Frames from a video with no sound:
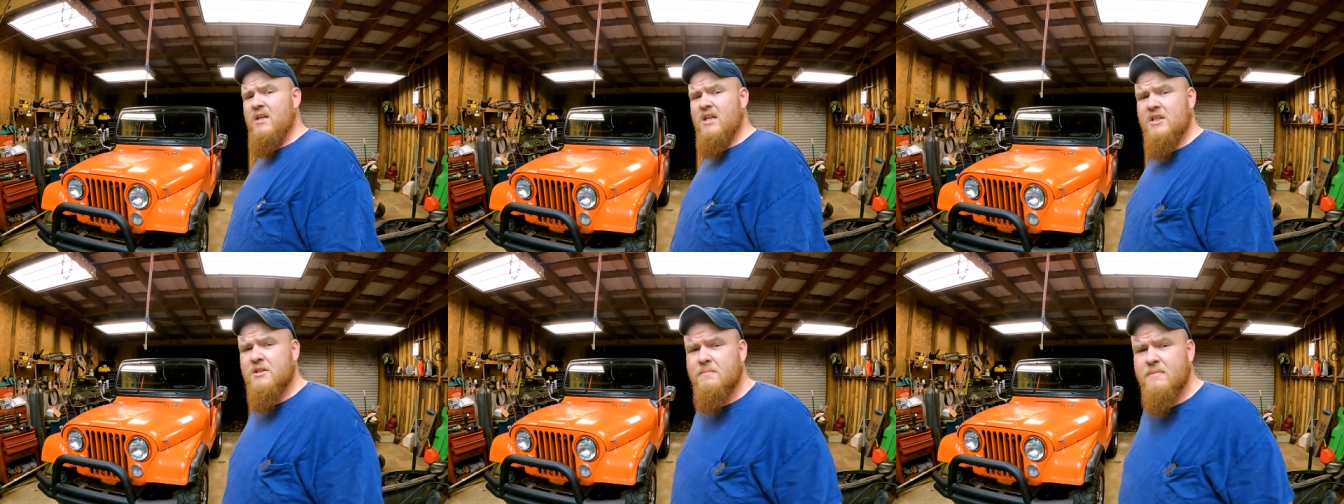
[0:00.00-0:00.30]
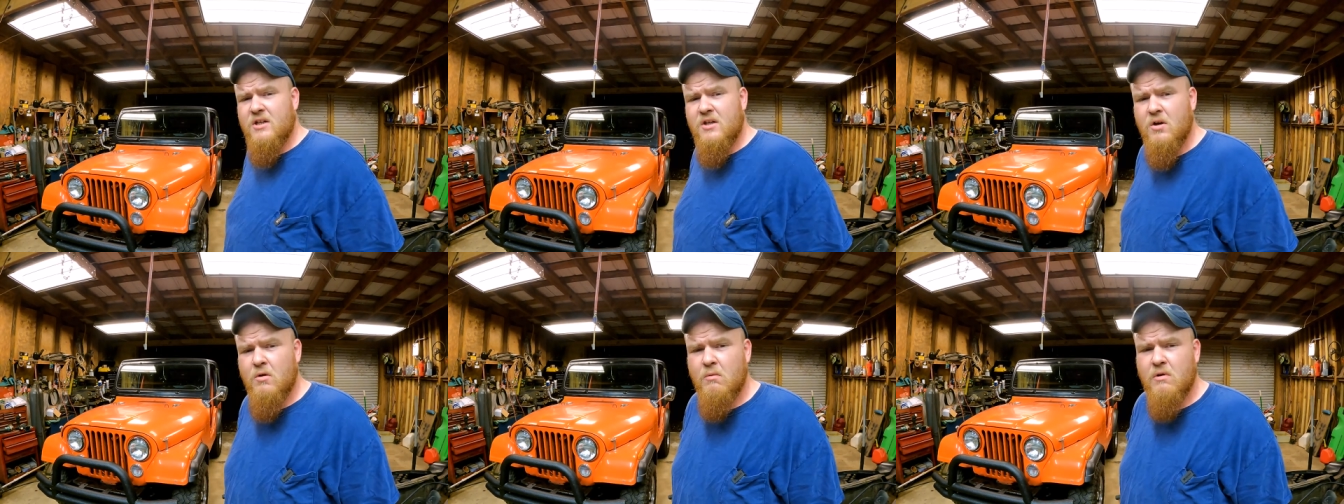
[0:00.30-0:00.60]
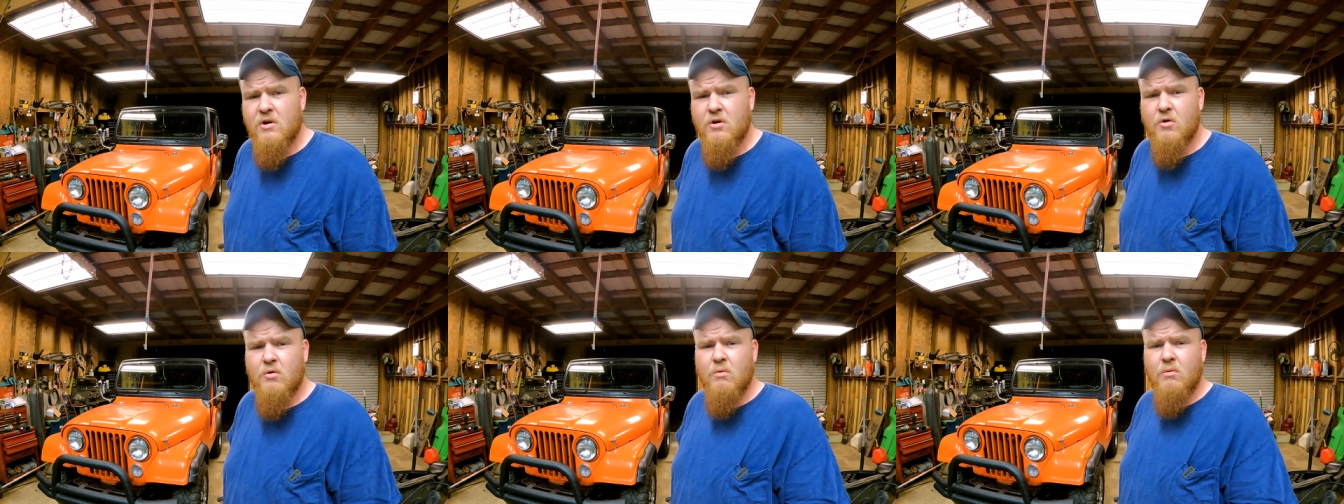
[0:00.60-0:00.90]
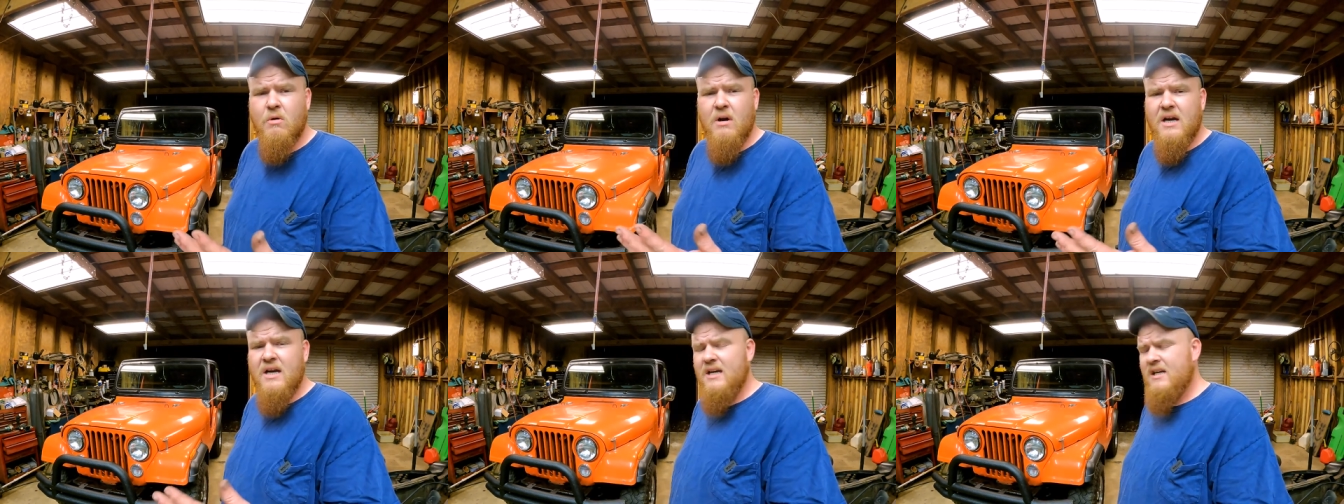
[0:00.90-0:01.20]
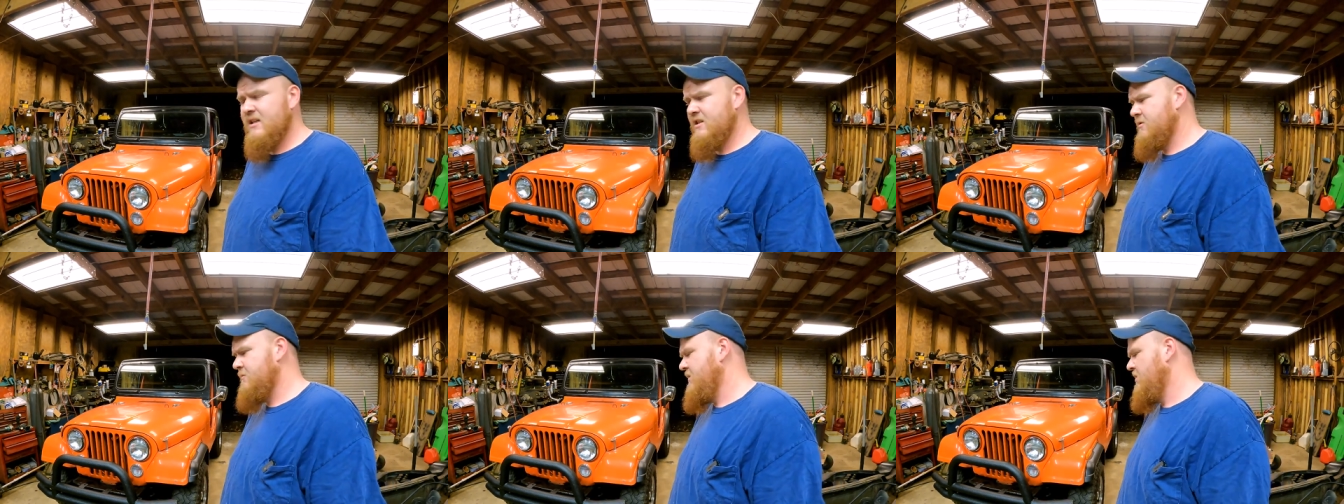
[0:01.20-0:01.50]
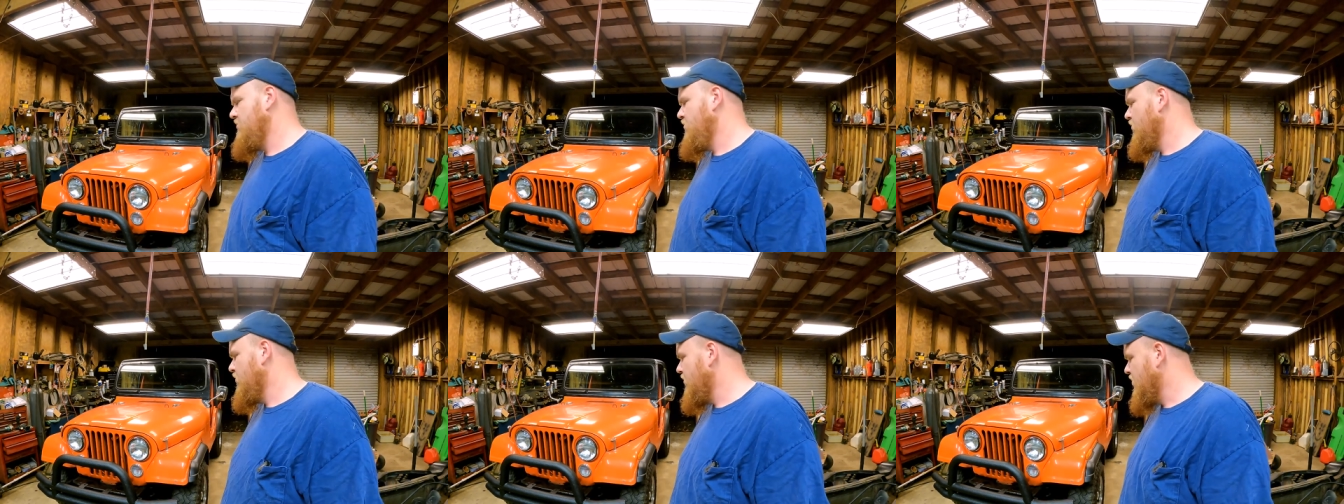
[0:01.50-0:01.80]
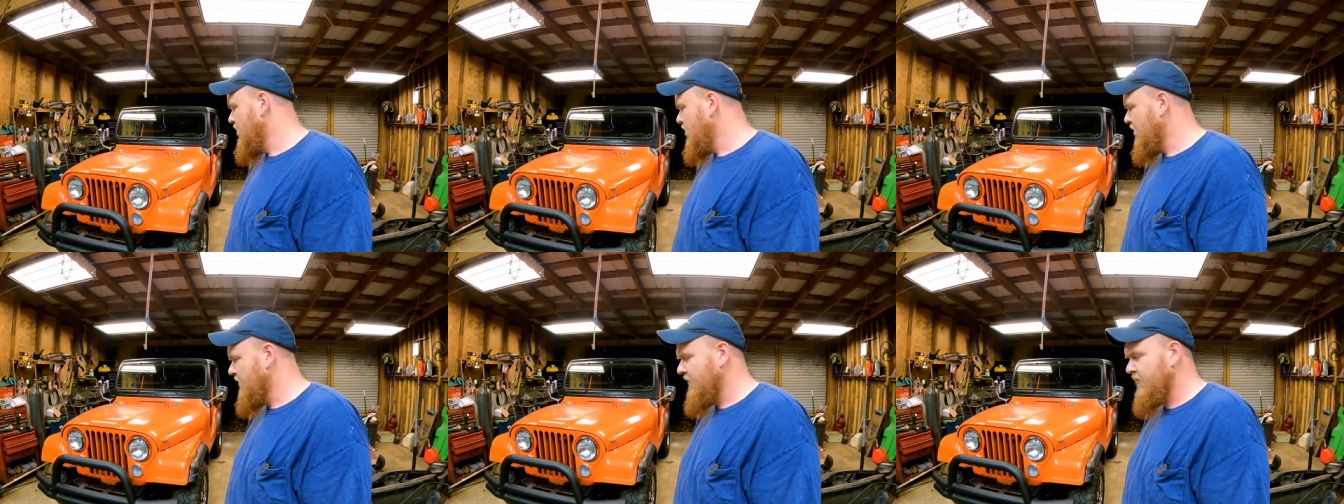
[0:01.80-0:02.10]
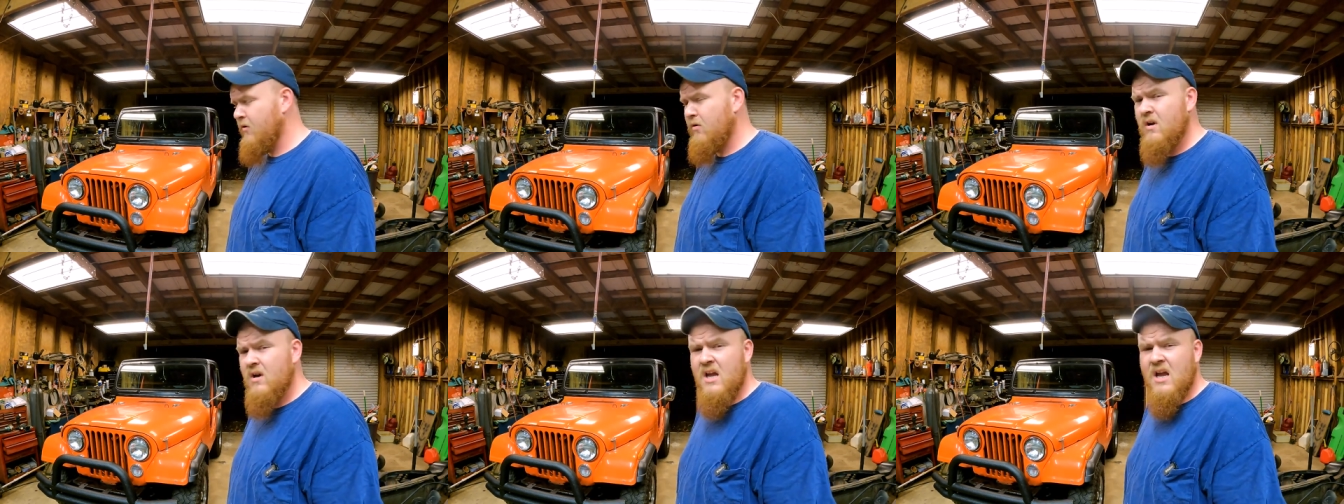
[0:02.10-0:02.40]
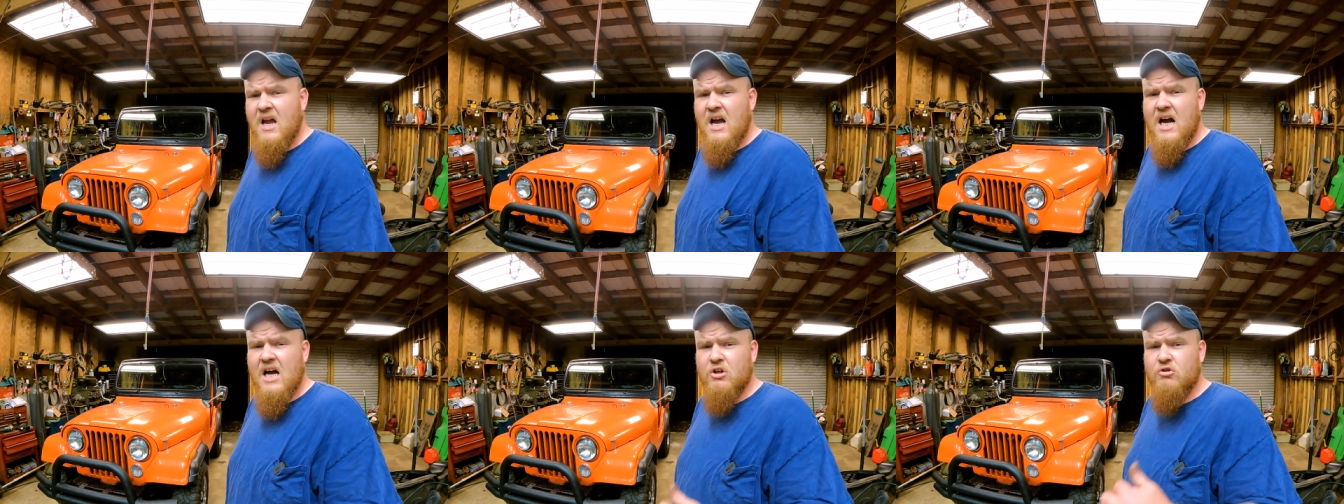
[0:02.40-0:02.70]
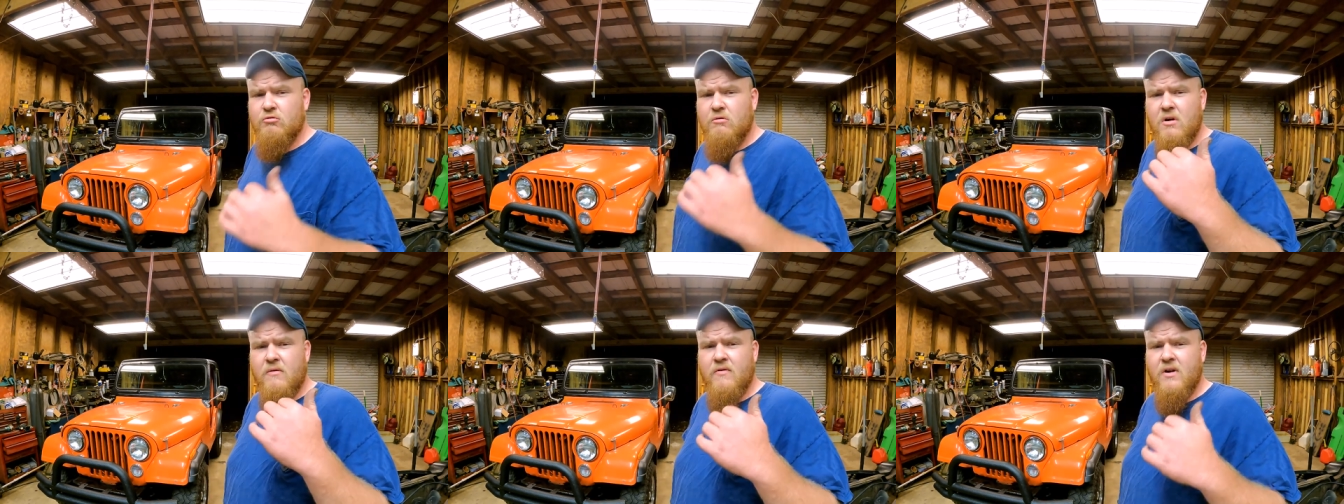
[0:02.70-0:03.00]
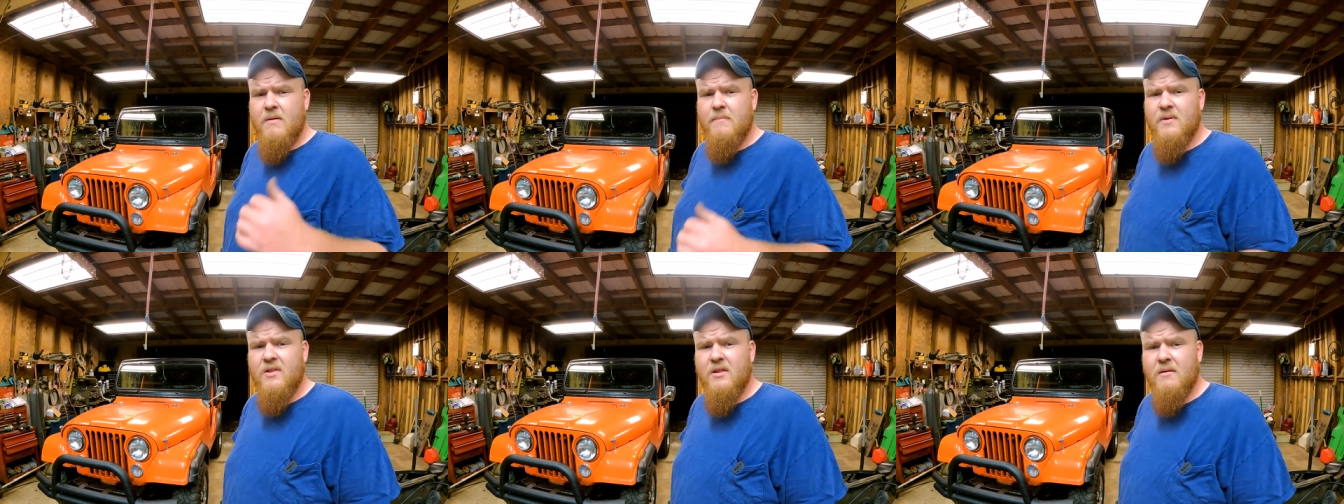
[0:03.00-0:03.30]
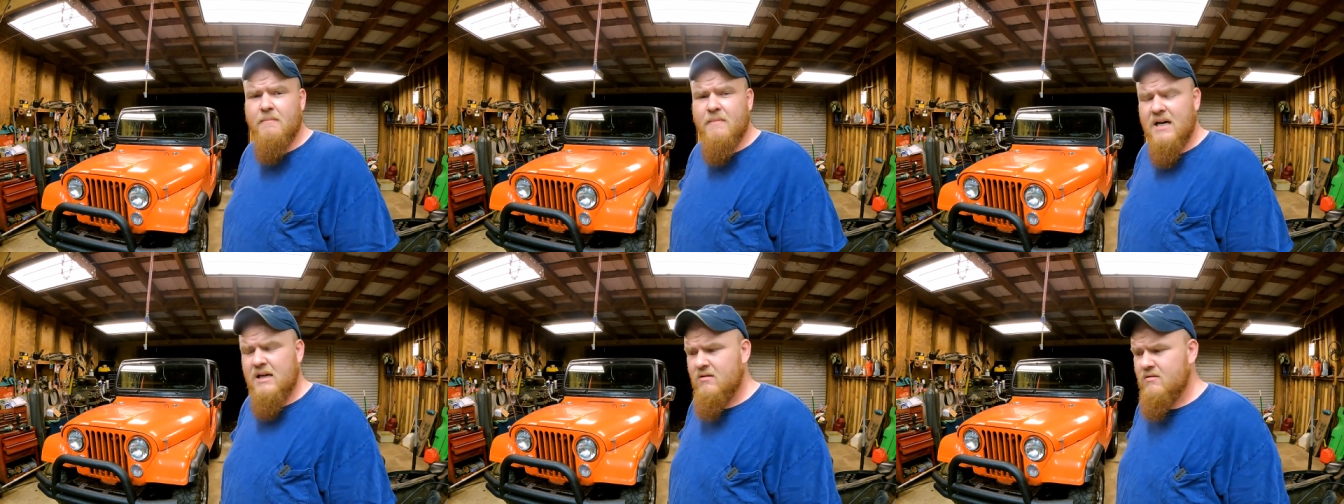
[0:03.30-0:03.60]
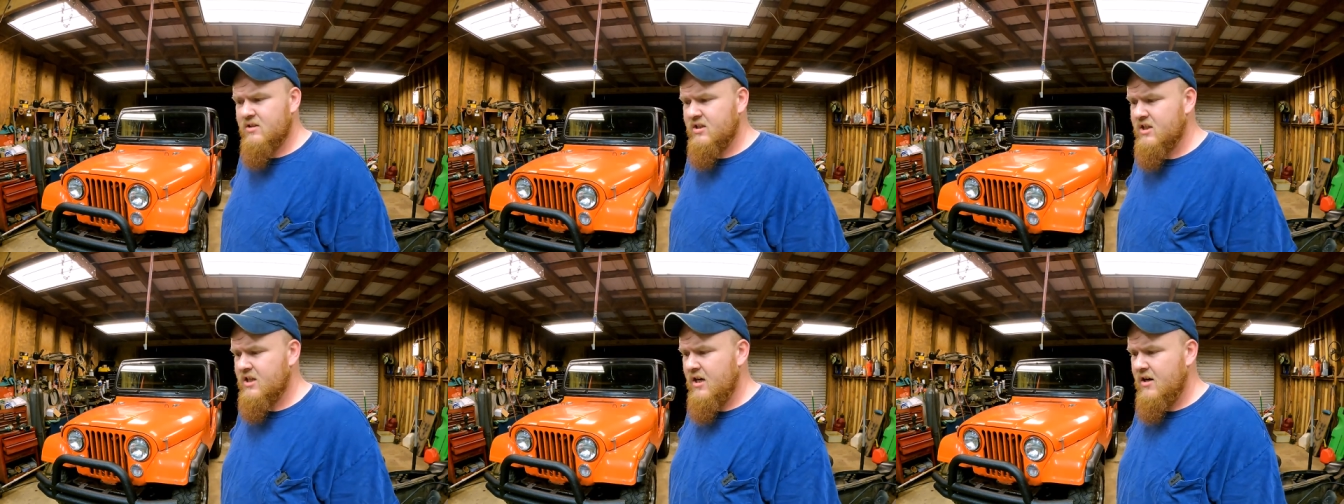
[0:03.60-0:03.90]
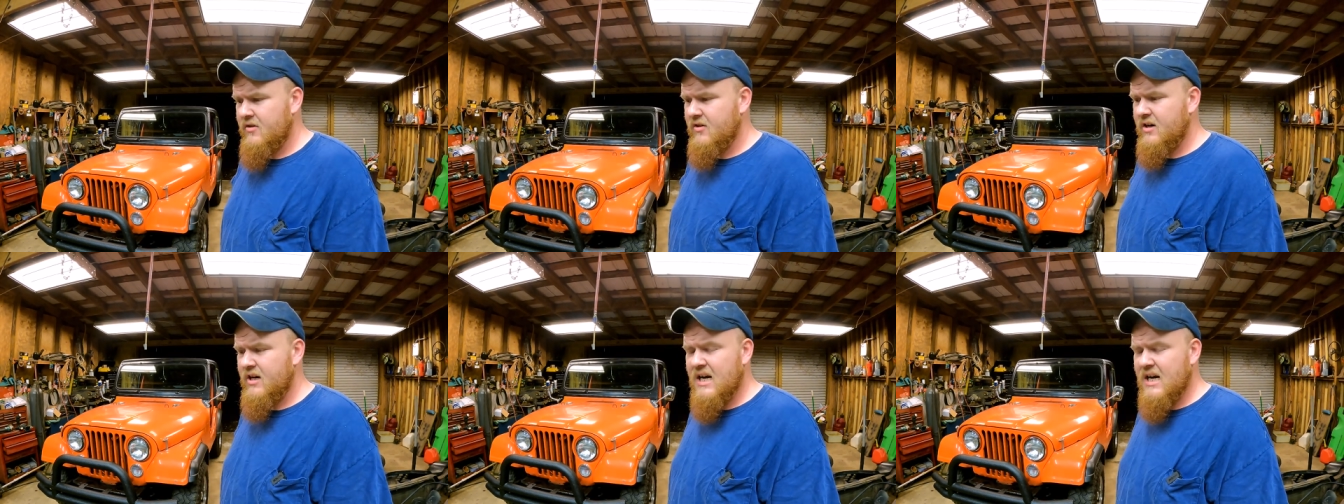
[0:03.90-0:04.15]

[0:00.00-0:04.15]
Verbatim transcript: It's been going great. It's been wonderful. I drove up in the mountains the other